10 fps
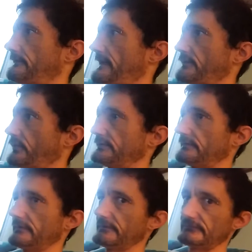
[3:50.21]
they would,
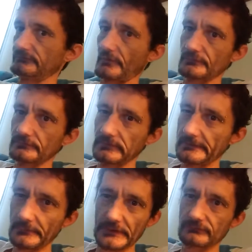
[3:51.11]
certain
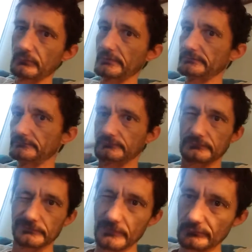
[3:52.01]
lyrics would,
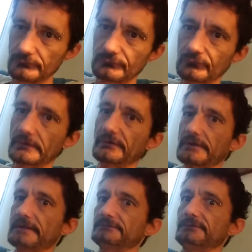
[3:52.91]

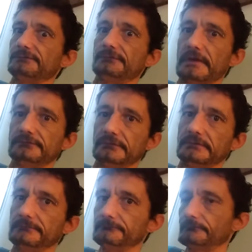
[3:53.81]
trigger that sensation.